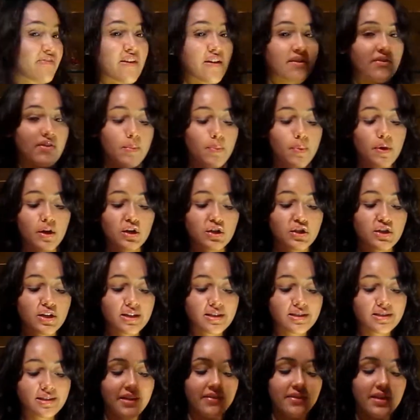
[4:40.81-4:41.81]
favorite
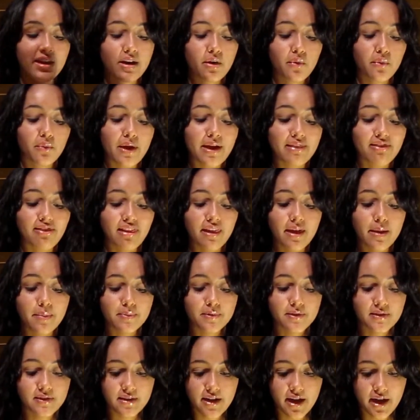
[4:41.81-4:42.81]
purchase. And then a red
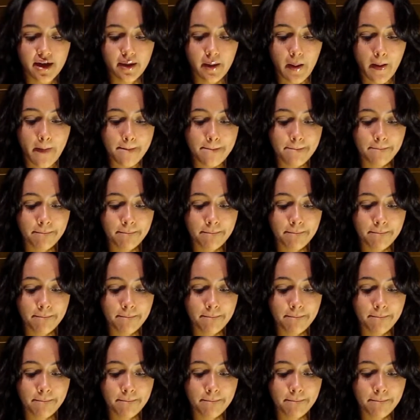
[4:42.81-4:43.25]
lipstick.